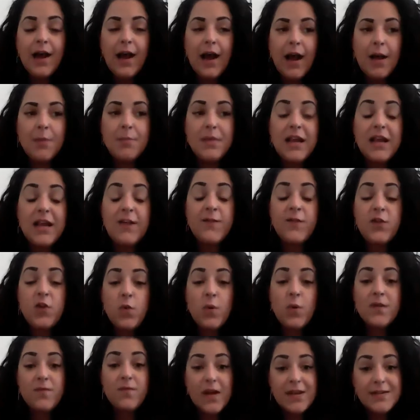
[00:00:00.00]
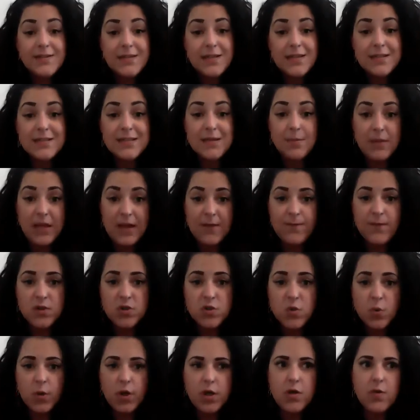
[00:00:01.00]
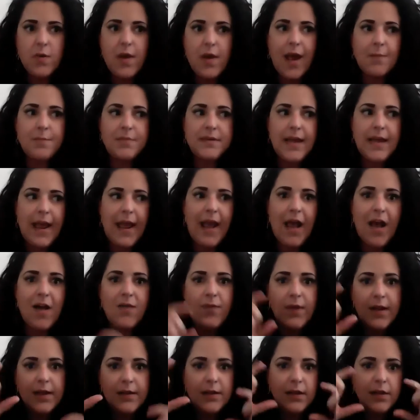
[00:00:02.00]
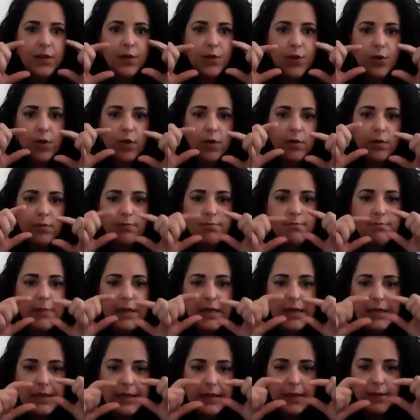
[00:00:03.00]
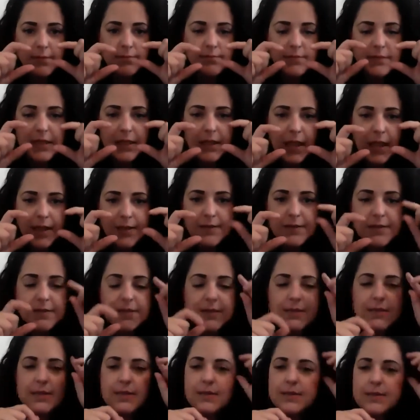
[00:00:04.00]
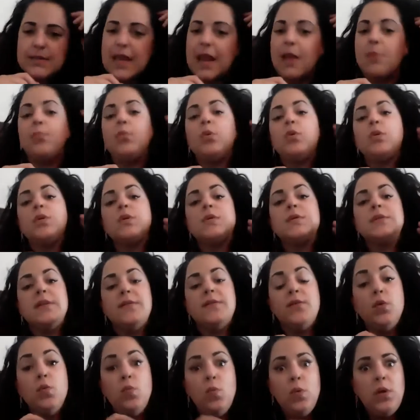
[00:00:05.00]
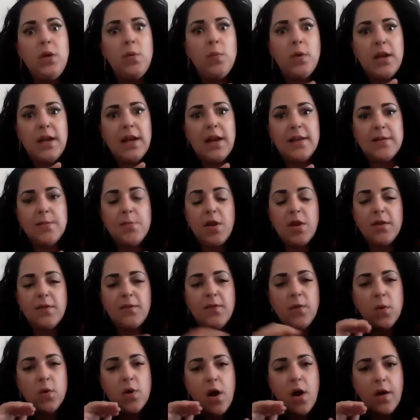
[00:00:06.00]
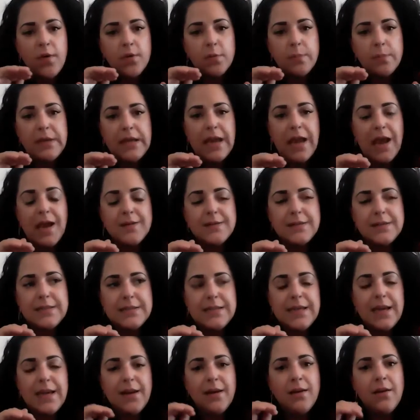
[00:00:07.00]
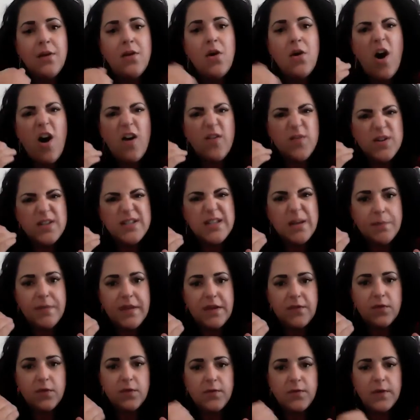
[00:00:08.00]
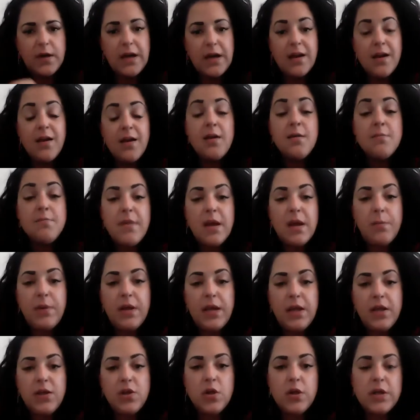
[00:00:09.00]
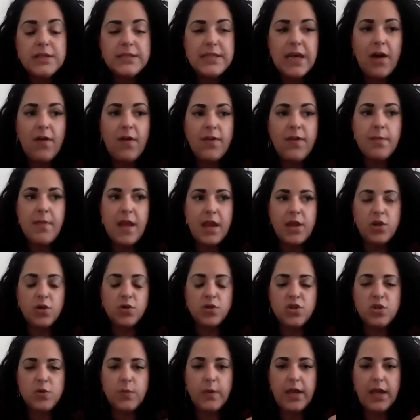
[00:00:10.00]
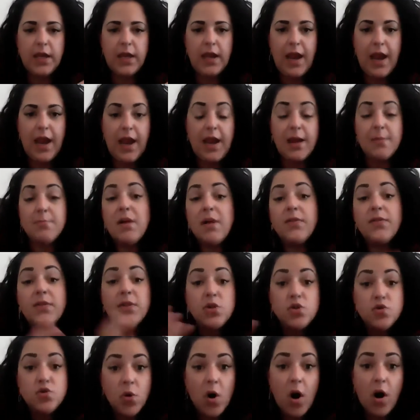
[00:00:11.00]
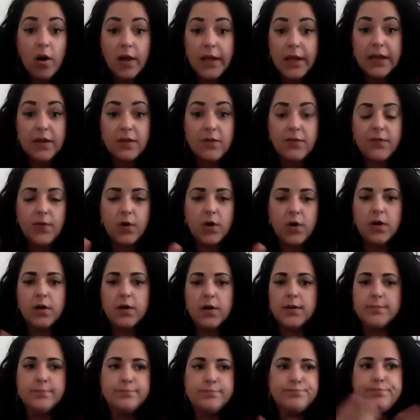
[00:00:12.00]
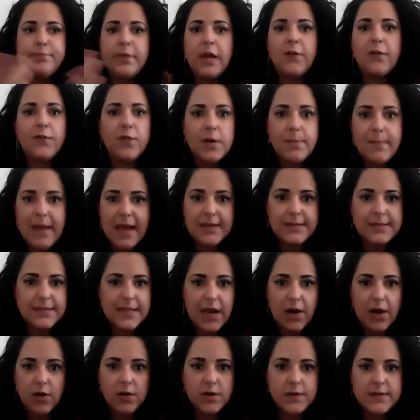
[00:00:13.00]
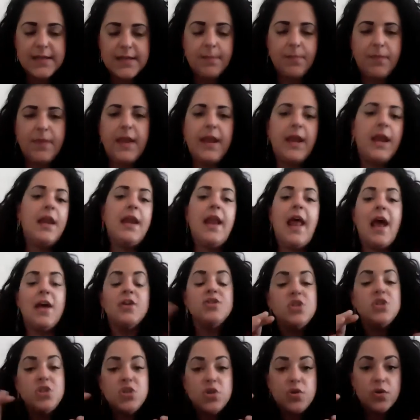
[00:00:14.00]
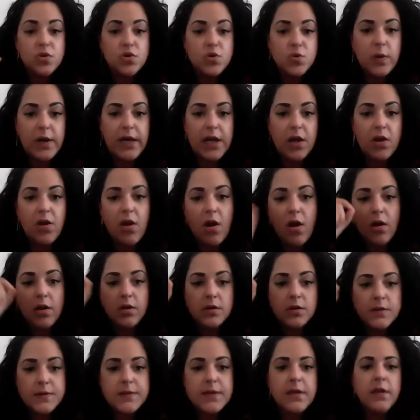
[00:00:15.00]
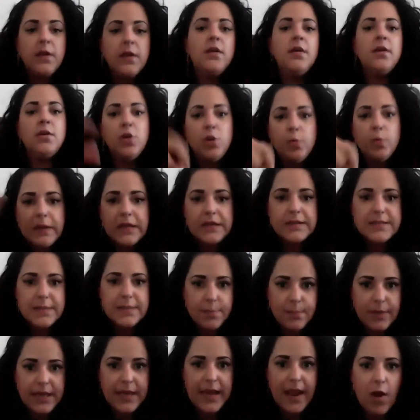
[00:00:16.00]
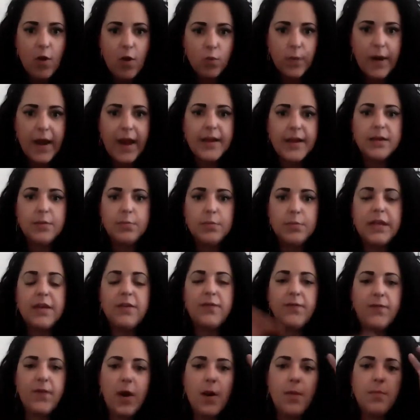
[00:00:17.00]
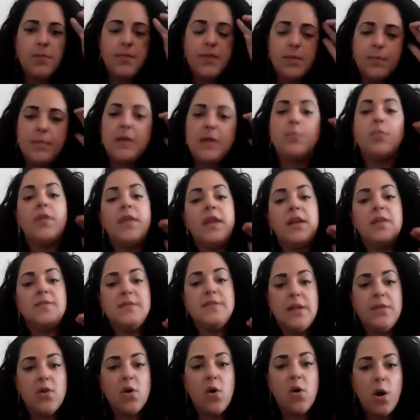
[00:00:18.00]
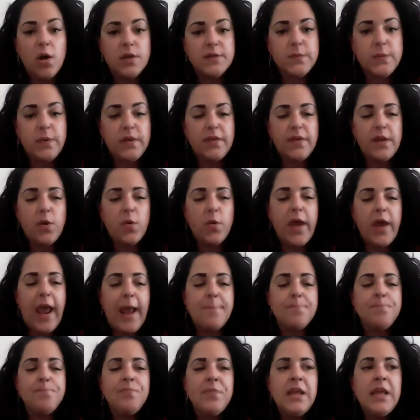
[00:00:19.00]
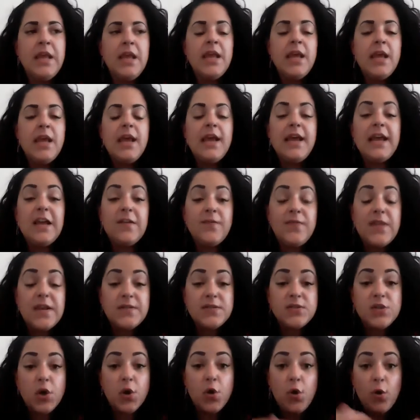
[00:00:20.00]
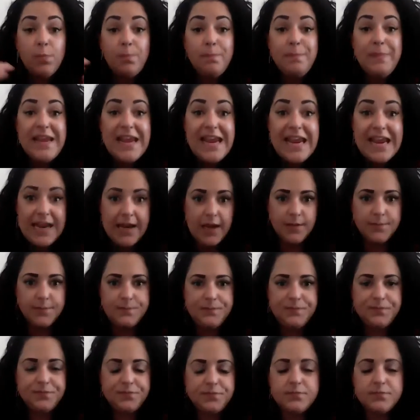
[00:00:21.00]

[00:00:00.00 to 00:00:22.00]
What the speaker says: If you invest in some inventory, you happen to have like the little mini deluxe samples. If you really want to get them on the phone call and they're being hesitant, offer something for free. Maybe you can tell them that you're doing a monthly drawing for a free mascara or something. And as you do your training calls, you pick somebody out randomly from the people that have done the calls with you. Okay. If they circled B,